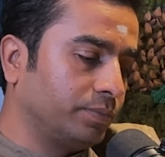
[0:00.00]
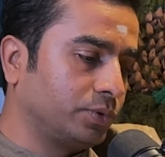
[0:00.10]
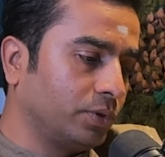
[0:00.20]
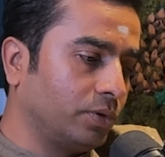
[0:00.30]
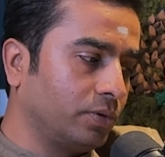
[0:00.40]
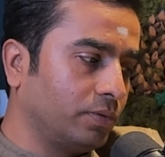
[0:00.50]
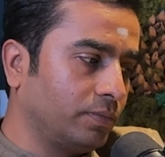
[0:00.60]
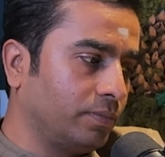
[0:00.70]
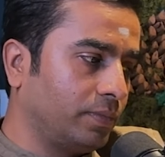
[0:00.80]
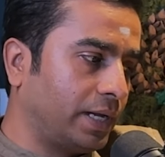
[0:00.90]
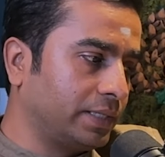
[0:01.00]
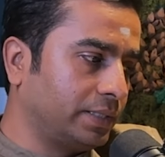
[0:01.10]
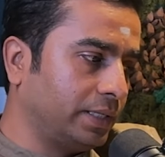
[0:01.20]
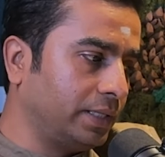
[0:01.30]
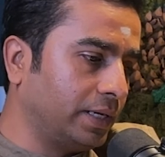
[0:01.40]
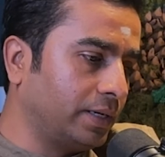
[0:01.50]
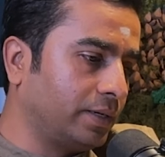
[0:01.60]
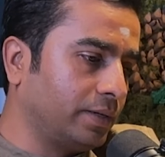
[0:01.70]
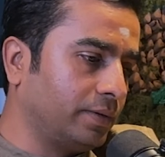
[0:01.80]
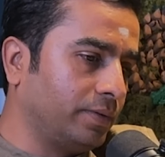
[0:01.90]
So I see
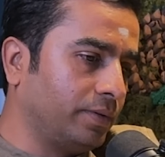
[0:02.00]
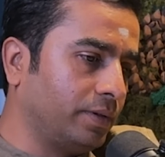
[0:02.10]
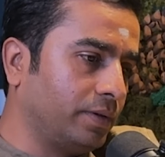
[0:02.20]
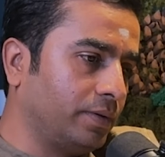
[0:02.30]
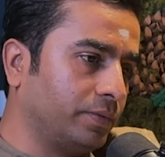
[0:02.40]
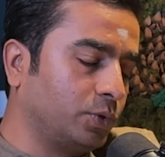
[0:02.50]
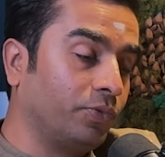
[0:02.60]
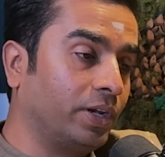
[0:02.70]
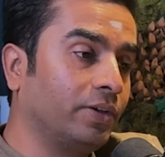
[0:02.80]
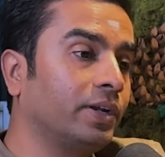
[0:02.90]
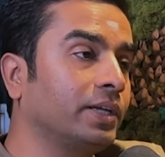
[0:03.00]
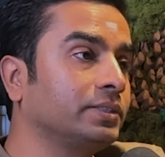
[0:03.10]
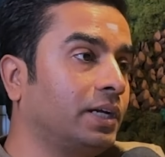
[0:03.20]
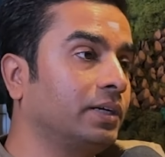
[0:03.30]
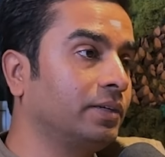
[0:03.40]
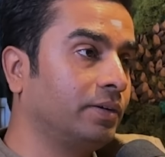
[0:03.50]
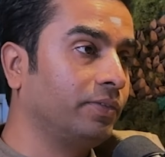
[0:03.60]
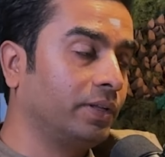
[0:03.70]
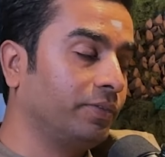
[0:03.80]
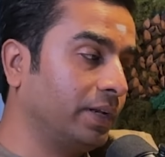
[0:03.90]
that. So whenever I started,
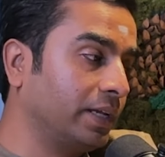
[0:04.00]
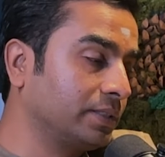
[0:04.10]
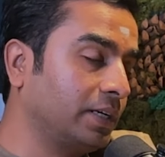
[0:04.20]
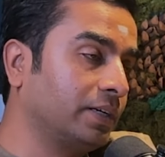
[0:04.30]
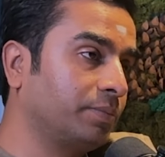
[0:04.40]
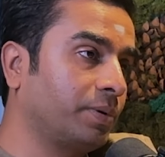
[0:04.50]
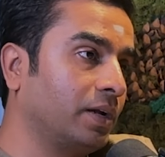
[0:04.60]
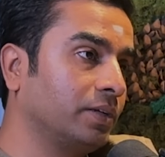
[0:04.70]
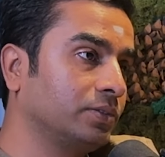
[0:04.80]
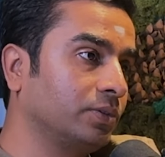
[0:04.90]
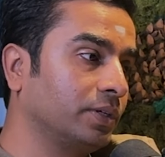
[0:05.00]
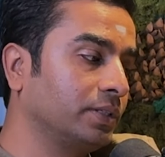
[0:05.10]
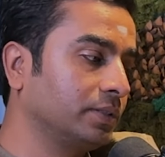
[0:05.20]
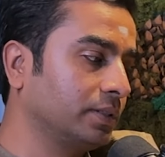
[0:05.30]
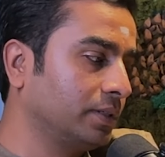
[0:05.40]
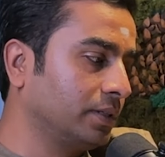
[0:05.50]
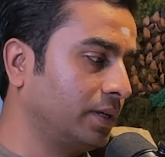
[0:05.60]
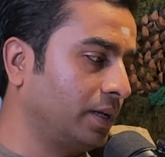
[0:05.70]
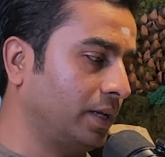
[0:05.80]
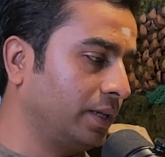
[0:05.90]
when I started Prana Stories,
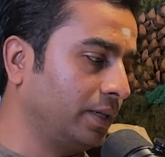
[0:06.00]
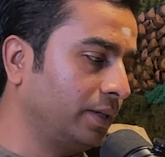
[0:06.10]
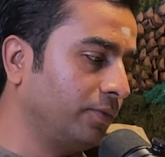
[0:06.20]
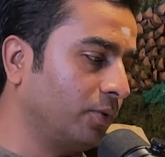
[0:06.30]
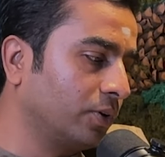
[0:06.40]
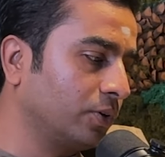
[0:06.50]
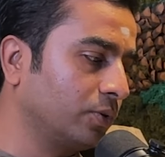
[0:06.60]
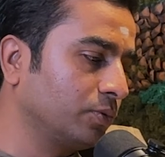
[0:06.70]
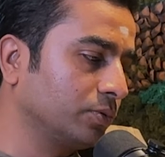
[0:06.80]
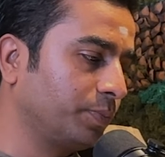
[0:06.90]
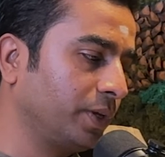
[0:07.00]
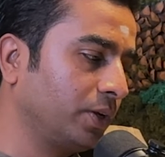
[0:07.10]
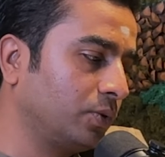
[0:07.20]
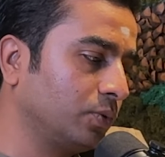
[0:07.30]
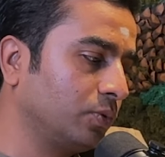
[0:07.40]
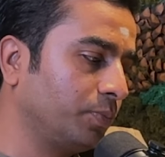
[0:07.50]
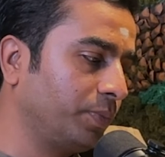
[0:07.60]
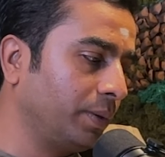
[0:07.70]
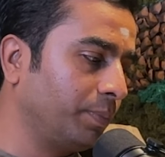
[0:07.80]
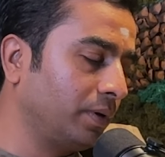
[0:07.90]
I wanted to speak to
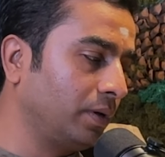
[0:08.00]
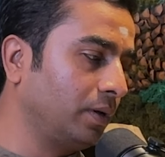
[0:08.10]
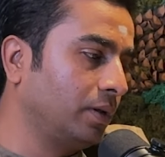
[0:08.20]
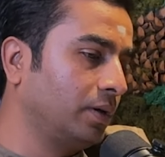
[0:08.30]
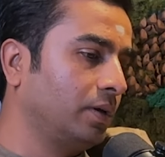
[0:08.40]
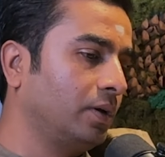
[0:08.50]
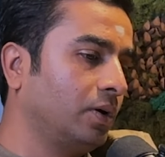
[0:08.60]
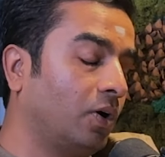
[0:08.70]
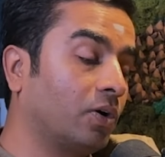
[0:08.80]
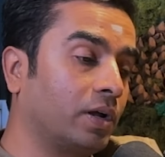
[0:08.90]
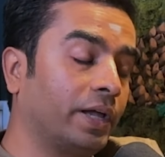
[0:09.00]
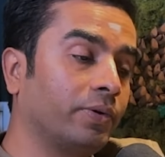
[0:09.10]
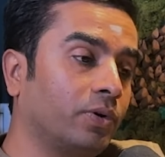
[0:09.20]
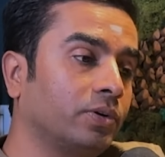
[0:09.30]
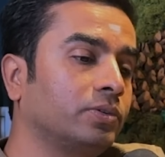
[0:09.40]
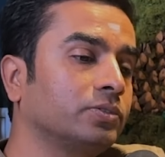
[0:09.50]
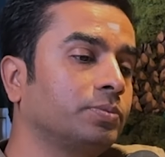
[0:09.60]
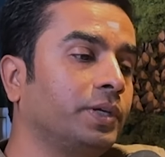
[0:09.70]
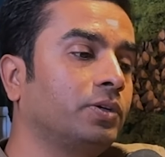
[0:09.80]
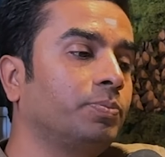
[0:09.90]
people, or I wanted to
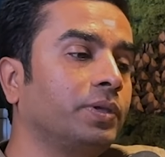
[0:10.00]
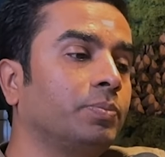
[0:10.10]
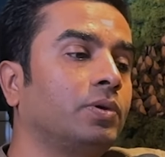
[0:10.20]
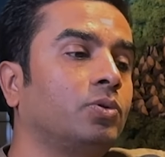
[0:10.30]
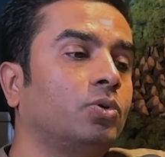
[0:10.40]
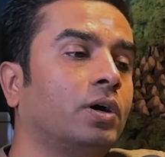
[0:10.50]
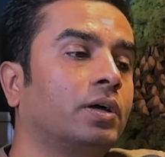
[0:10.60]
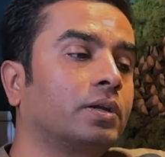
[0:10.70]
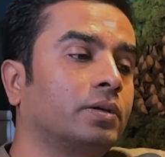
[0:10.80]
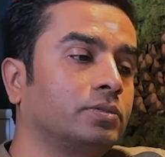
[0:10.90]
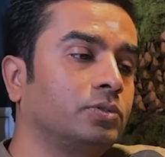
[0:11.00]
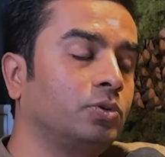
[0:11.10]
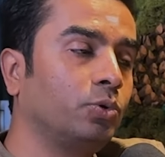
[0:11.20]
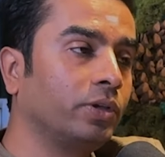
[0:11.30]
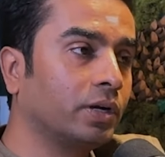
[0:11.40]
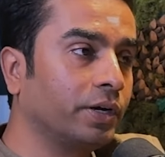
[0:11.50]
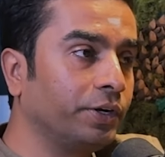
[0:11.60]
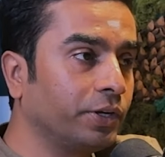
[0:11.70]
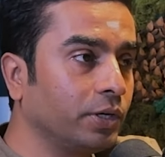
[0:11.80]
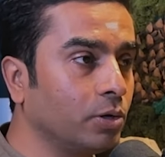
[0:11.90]
speak to people who are doing a
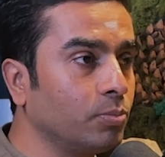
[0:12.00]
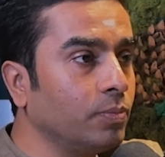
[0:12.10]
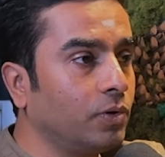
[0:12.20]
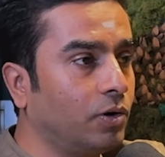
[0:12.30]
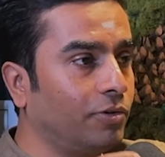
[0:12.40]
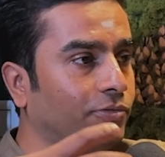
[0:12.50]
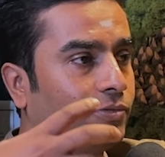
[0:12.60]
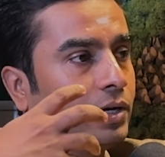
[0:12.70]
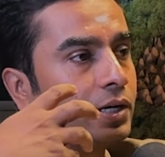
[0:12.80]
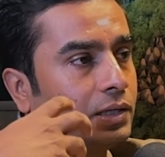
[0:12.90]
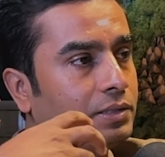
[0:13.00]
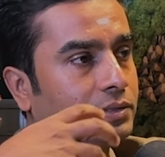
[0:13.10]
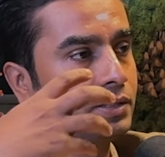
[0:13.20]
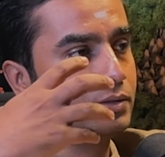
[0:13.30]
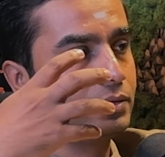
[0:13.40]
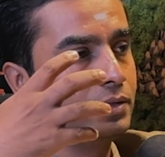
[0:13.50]
continuum of a culture,